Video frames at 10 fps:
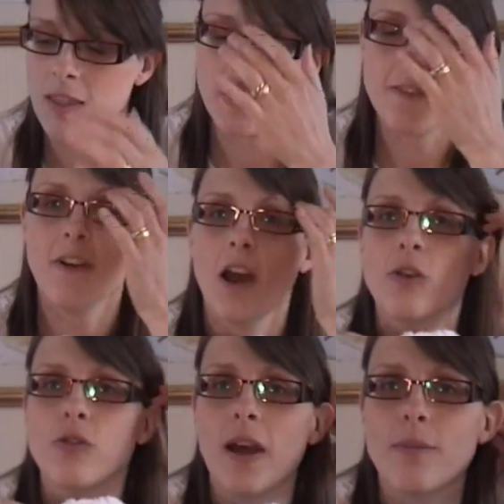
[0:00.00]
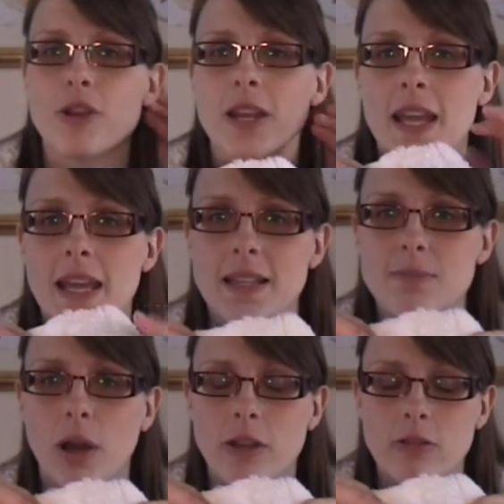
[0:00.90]
The final fabric is
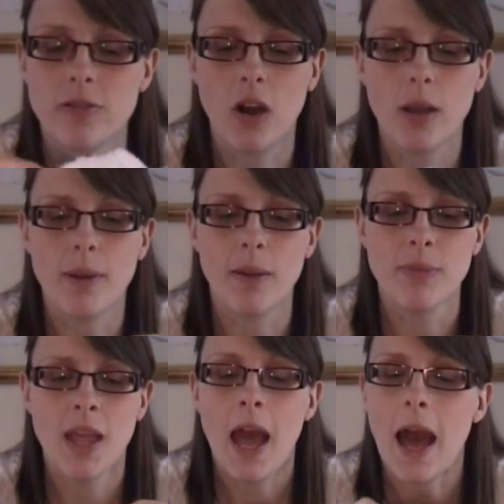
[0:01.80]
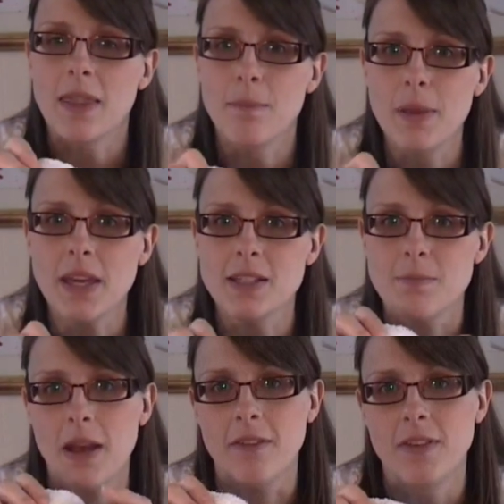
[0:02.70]
microfiber, and the
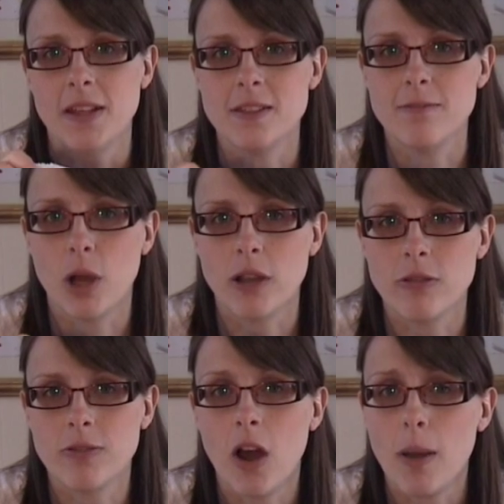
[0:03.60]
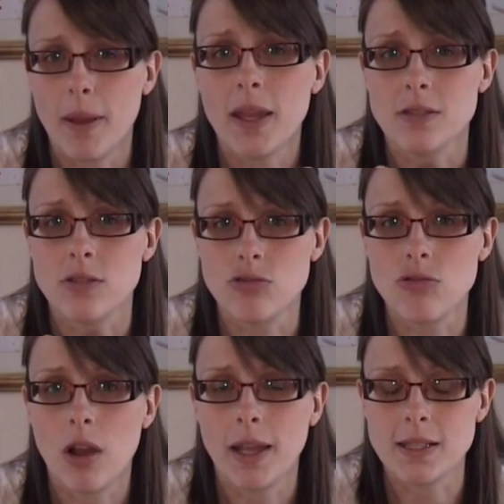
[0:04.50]
biggest benefit of microfiber is the
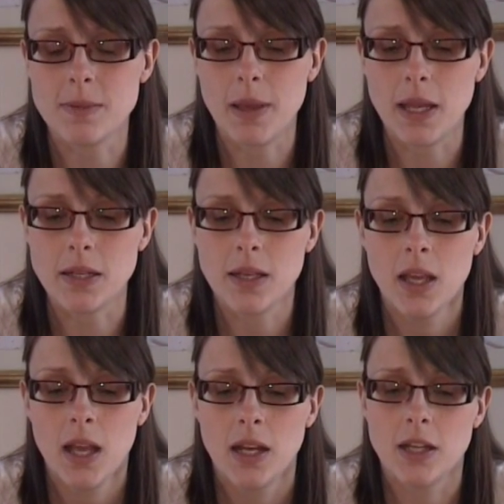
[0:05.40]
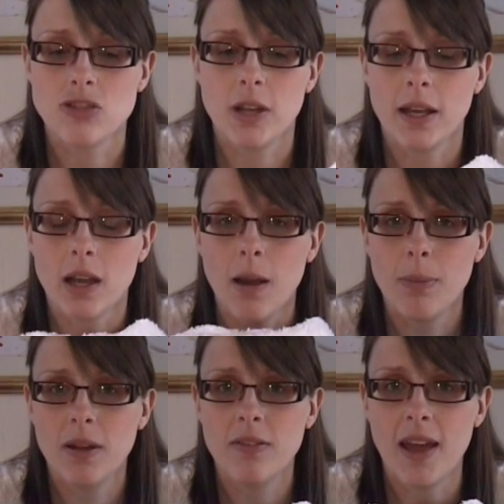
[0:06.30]
drying speed. Literally a
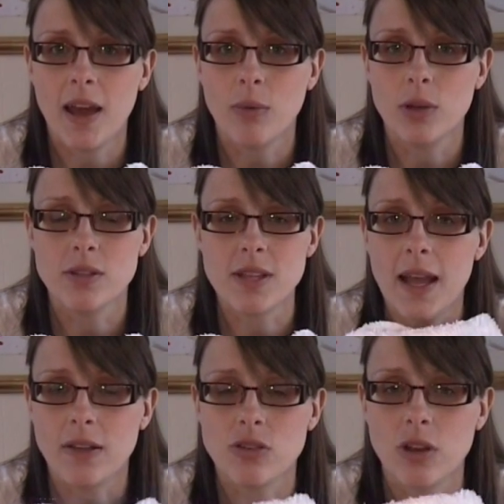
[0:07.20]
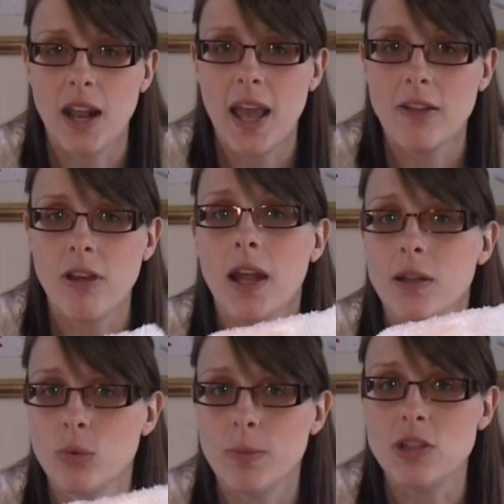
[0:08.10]
couple of hours out on an airer and
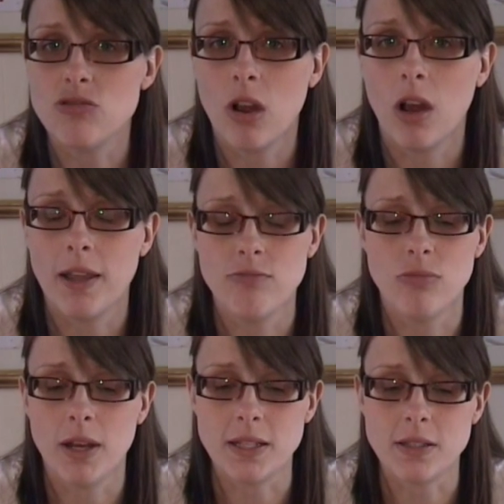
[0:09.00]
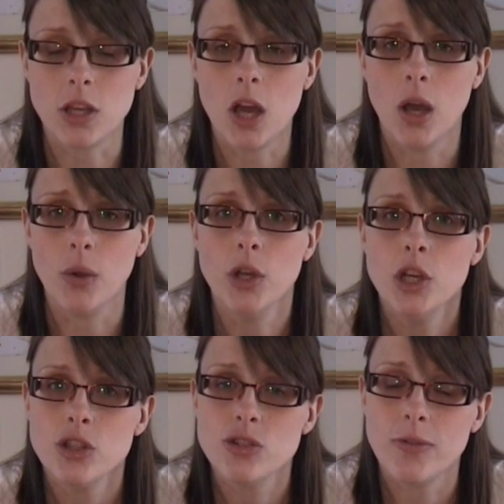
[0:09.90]
it will be dry, ready to go.
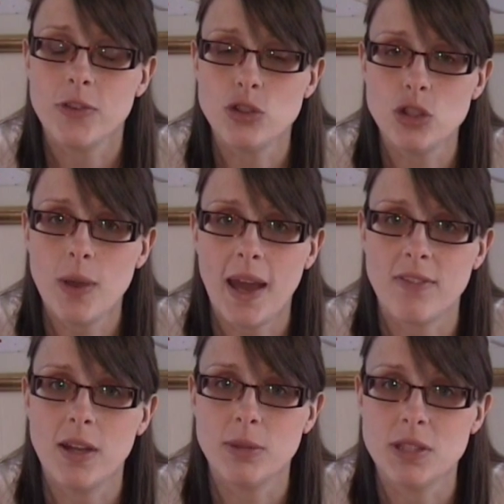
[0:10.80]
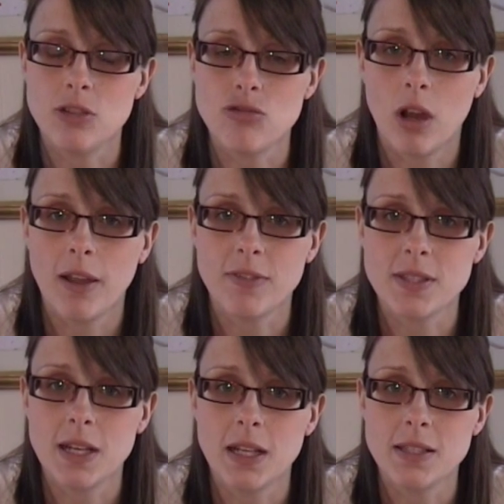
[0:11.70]
So if you do have limited drying
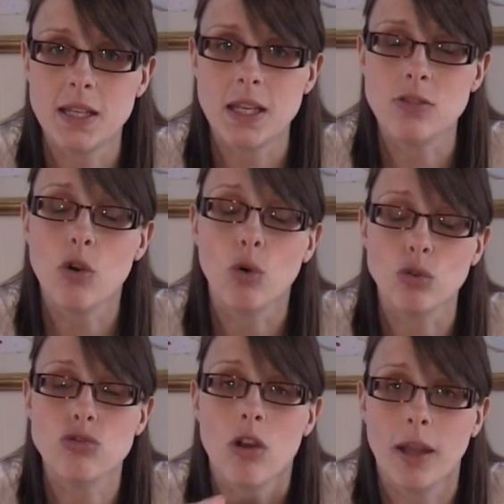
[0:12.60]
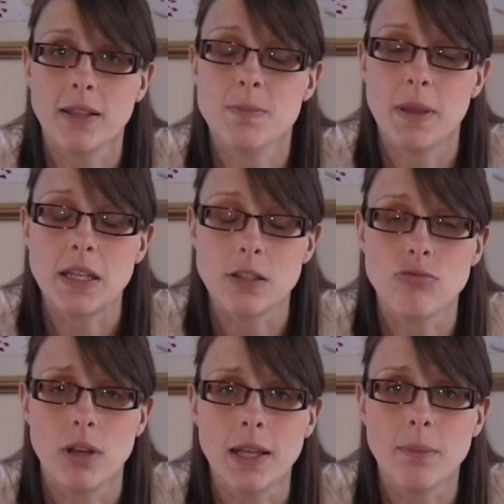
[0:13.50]
facilities or drying speed is
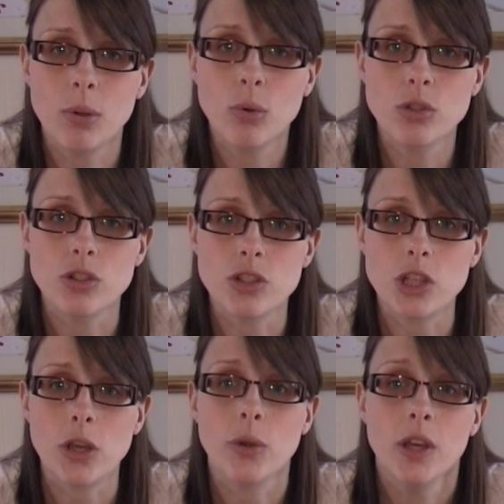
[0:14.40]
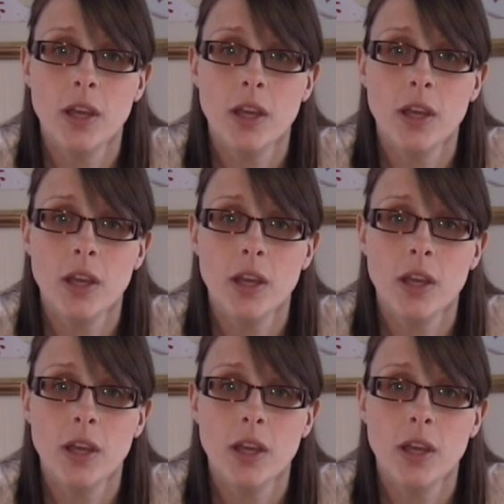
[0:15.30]
really important to you,